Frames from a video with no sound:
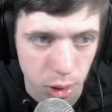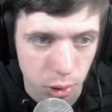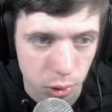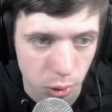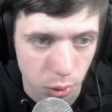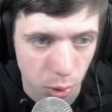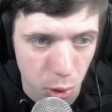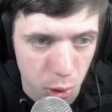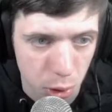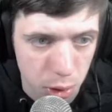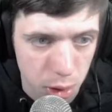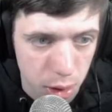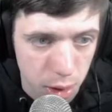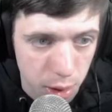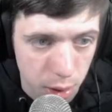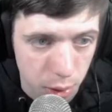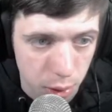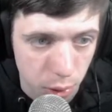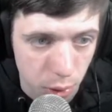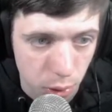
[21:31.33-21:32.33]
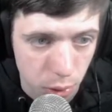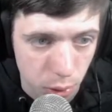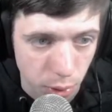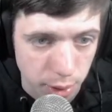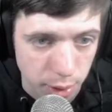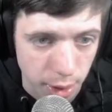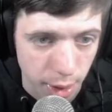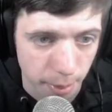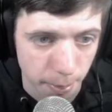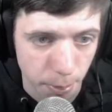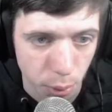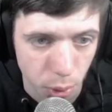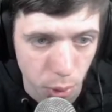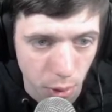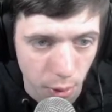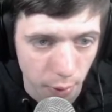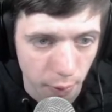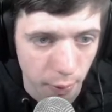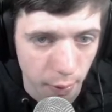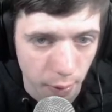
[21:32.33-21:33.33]
So all I need to do is go to
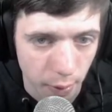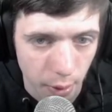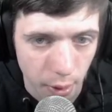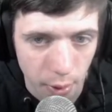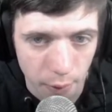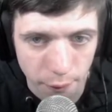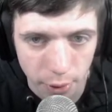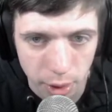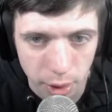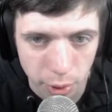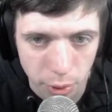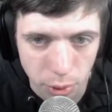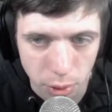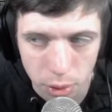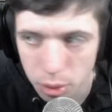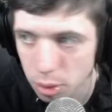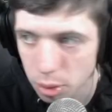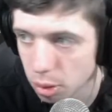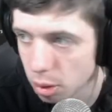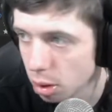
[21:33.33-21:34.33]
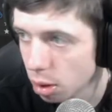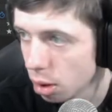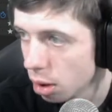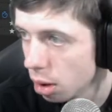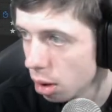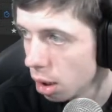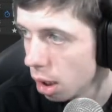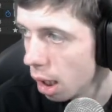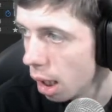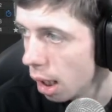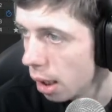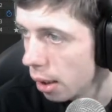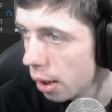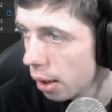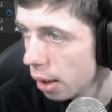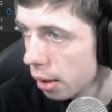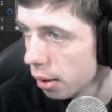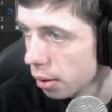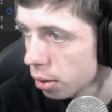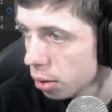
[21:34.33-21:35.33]
import file
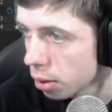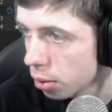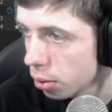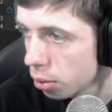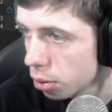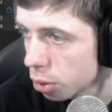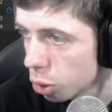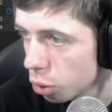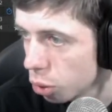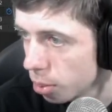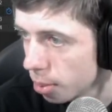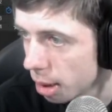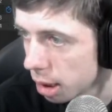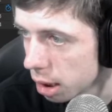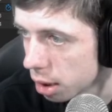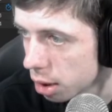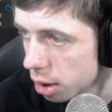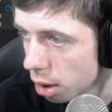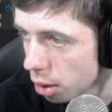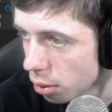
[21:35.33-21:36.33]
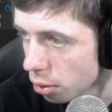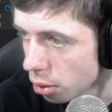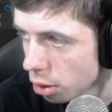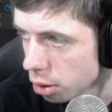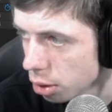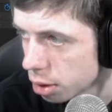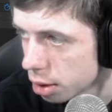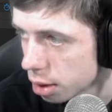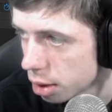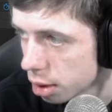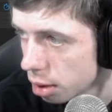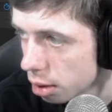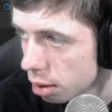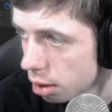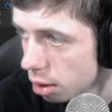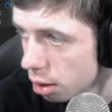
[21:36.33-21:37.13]
and go to my downloads,